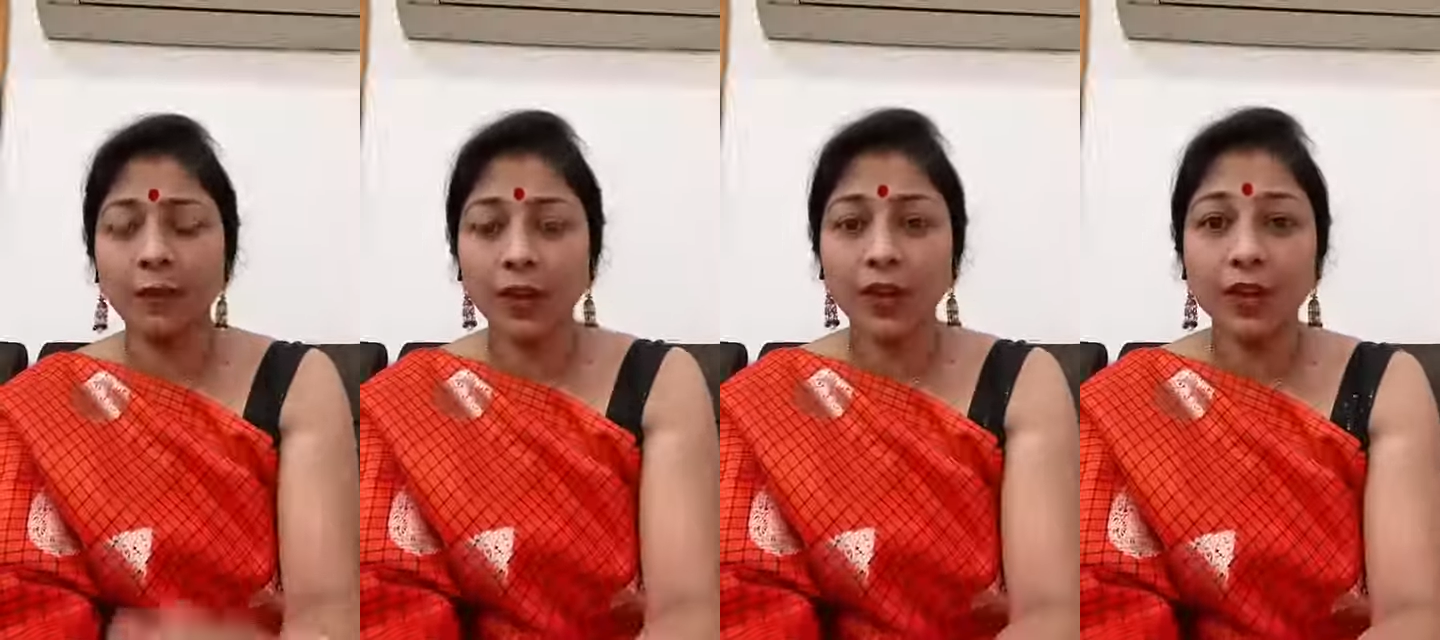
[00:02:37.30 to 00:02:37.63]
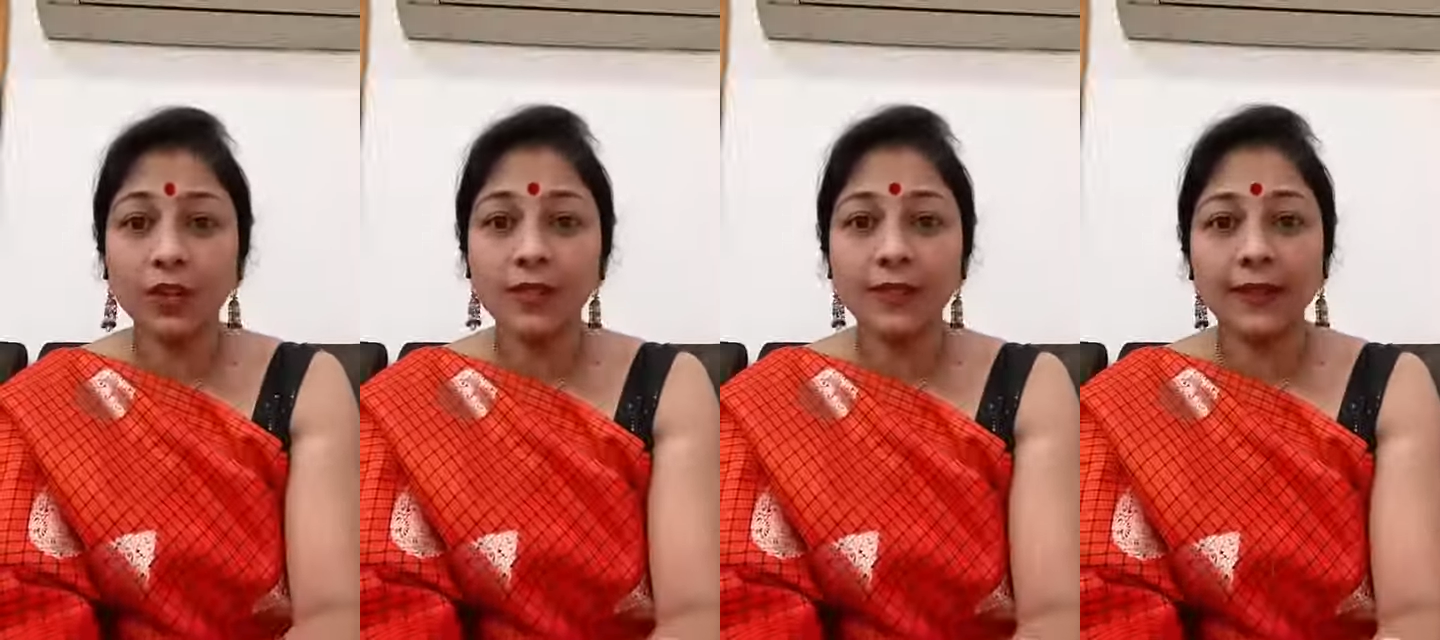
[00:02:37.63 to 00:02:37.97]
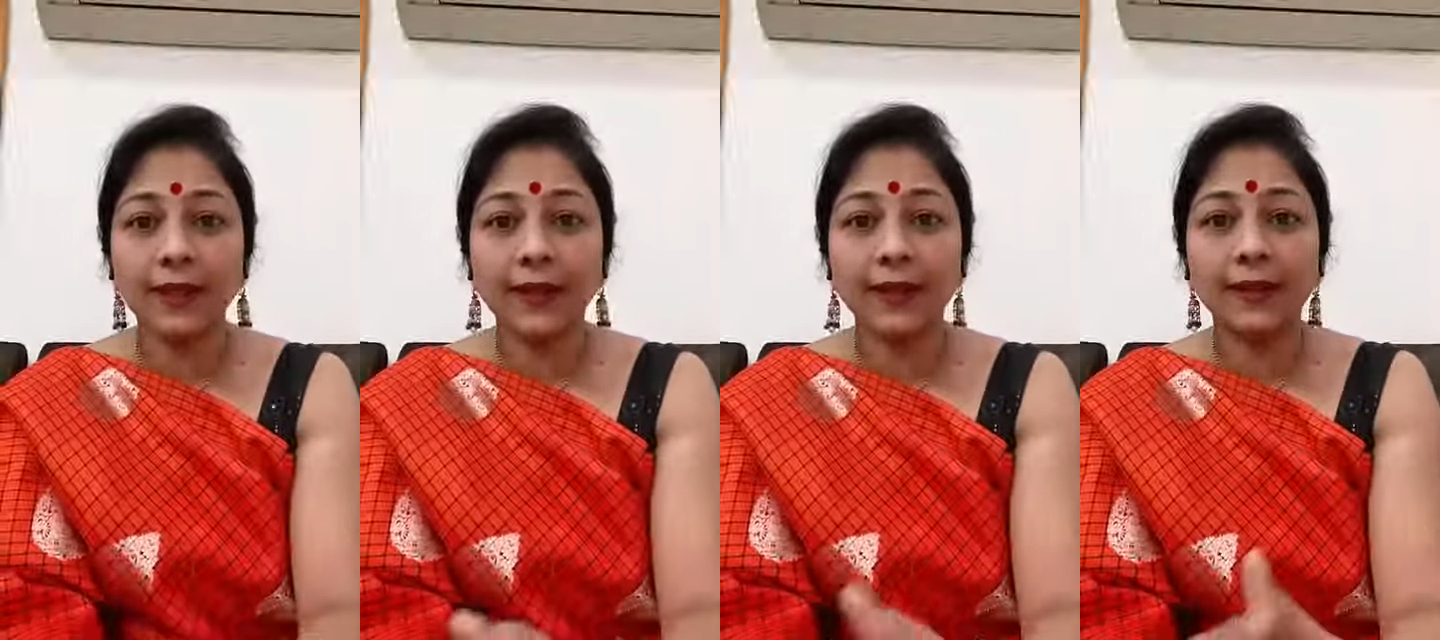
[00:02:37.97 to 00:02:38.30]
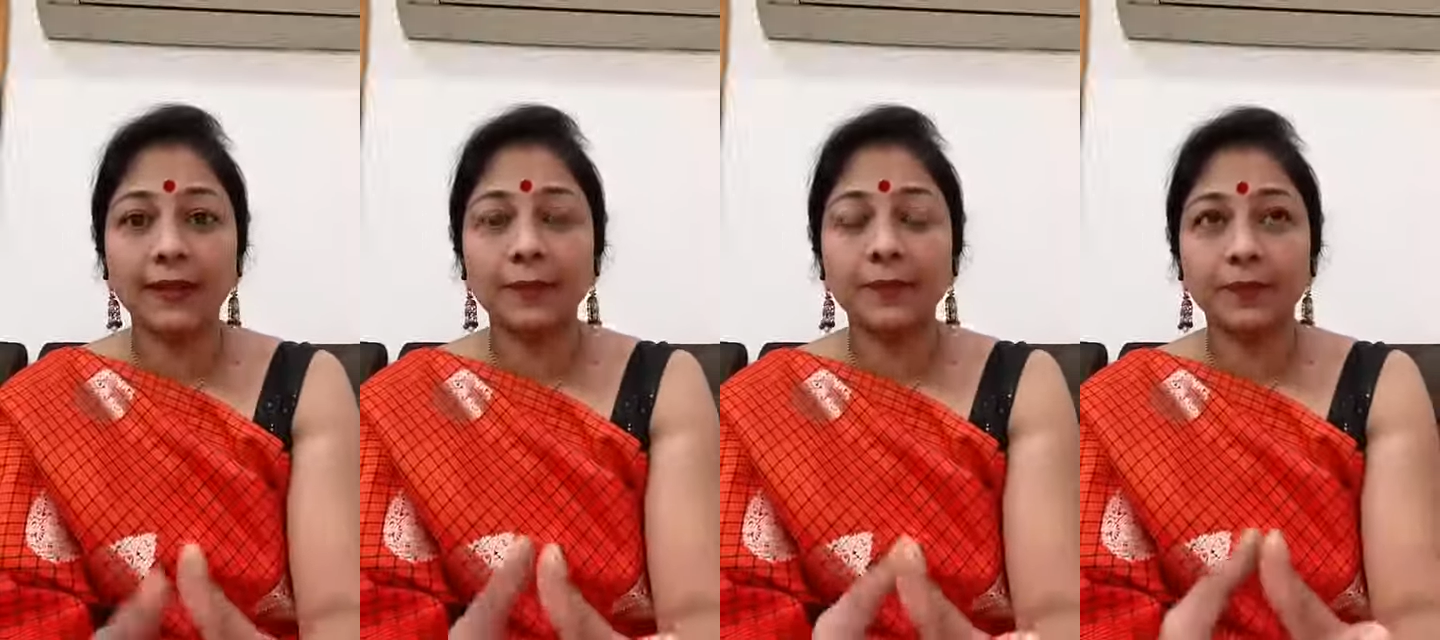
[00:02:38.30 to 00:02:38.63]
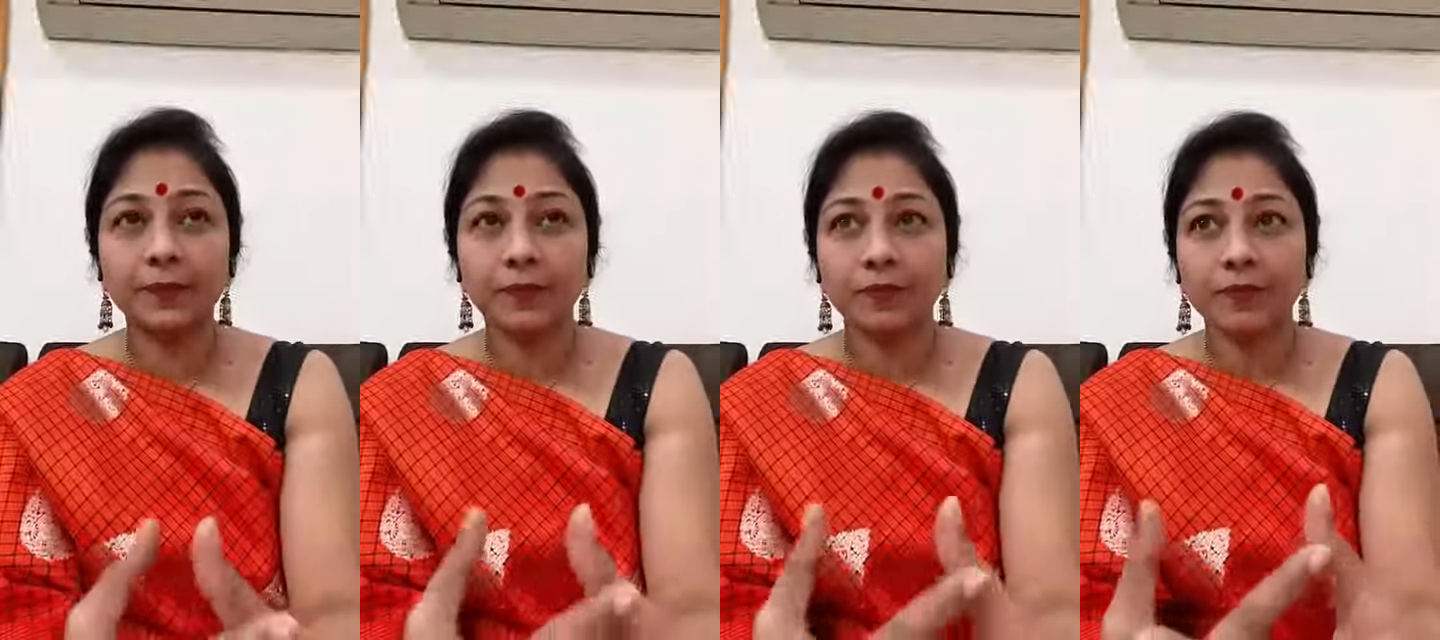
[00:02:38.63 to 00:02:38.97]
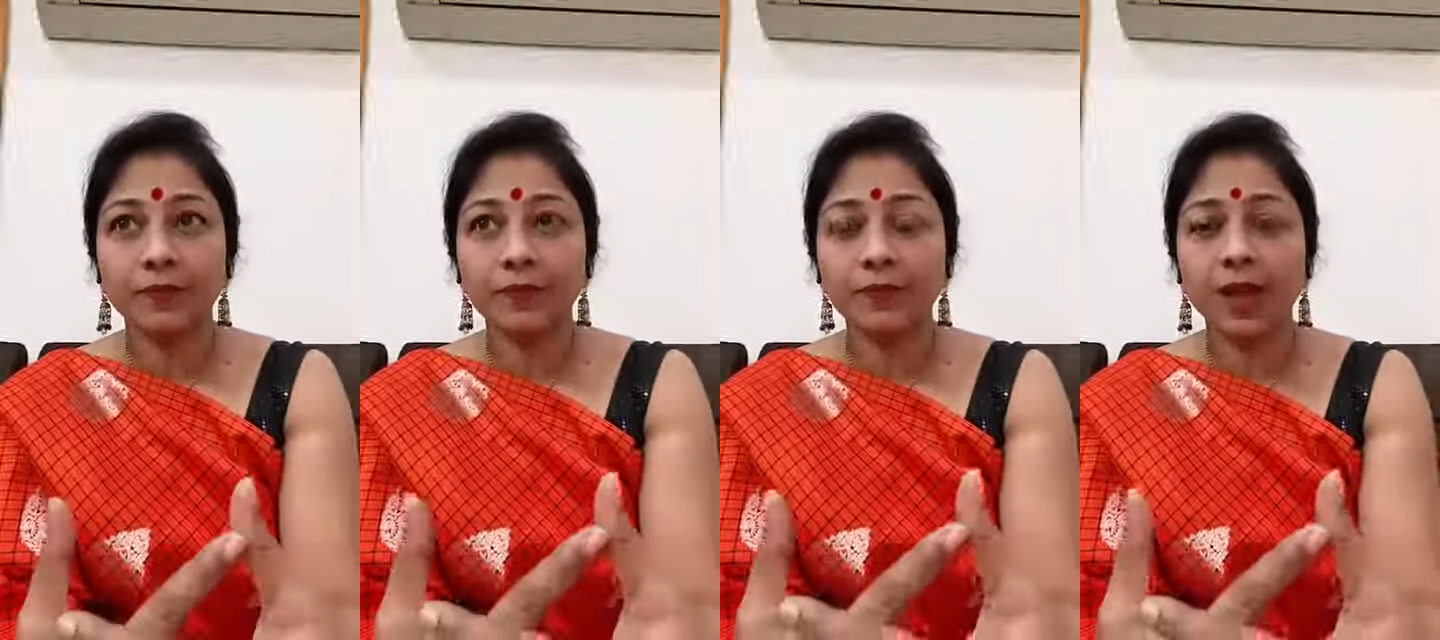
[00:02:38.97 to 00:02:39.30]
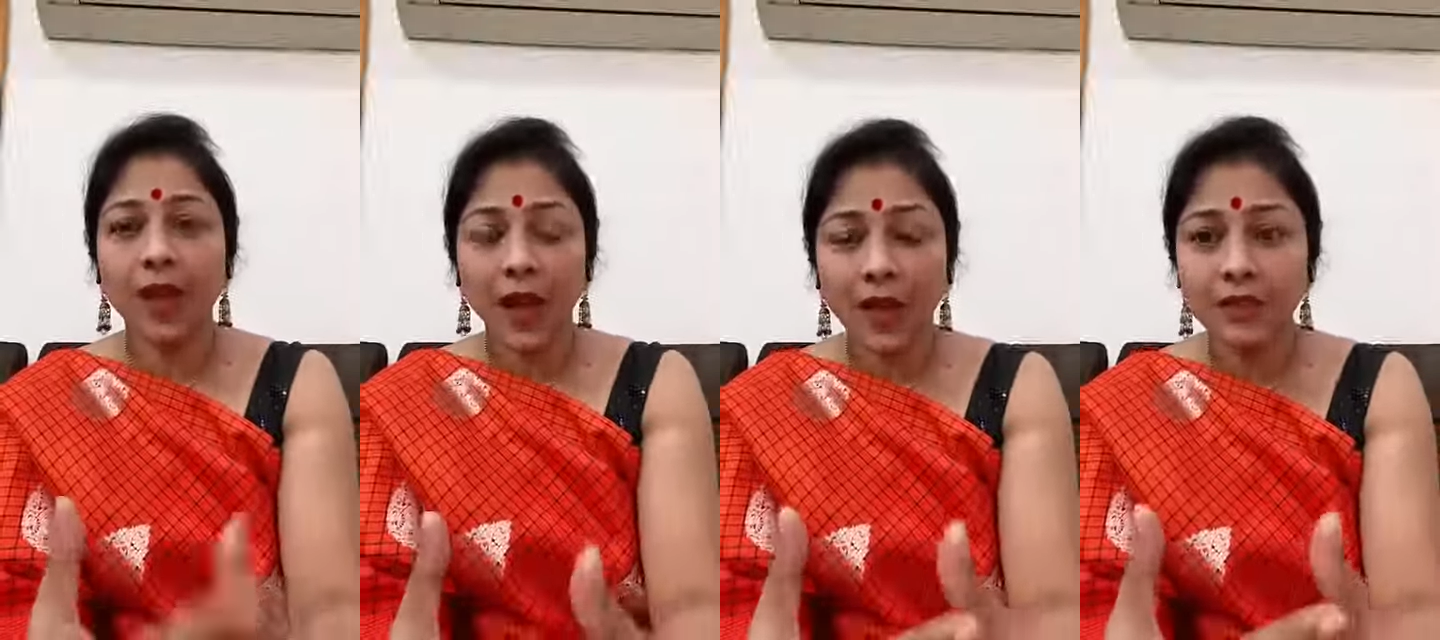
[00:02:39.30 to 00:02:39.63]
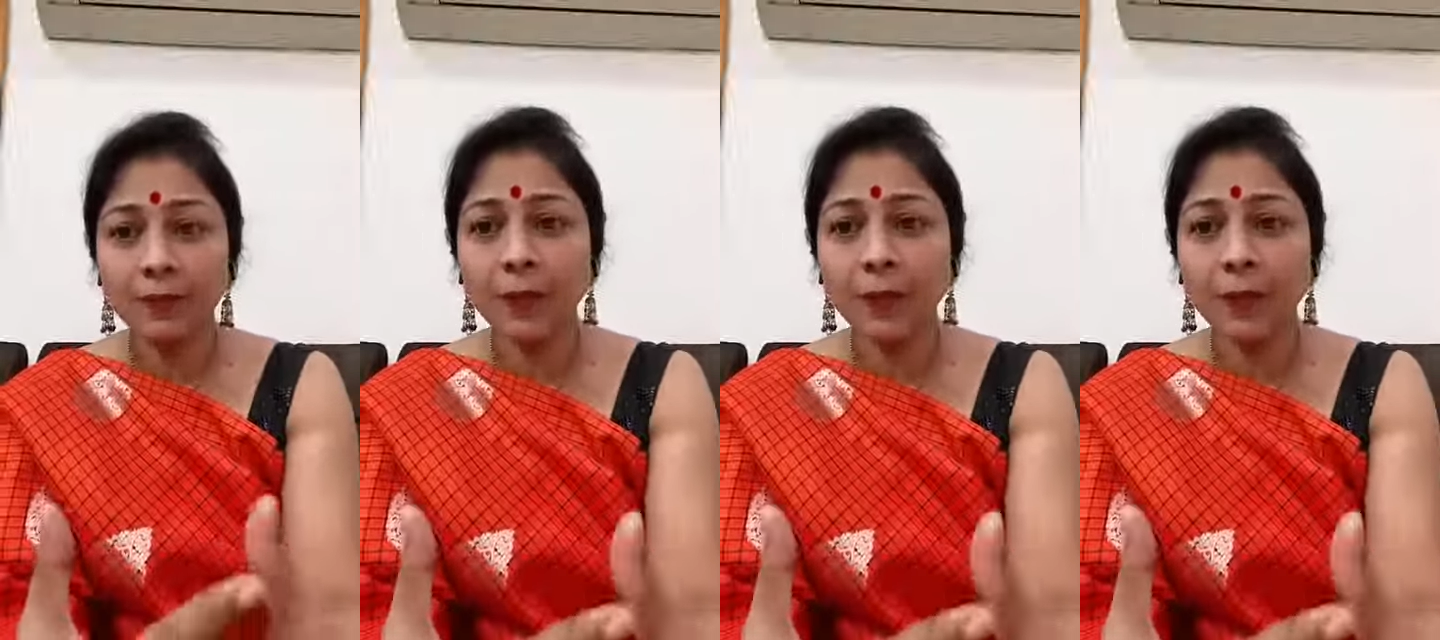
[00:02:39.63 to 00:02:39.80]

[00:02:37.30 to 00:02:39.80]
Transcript: because as a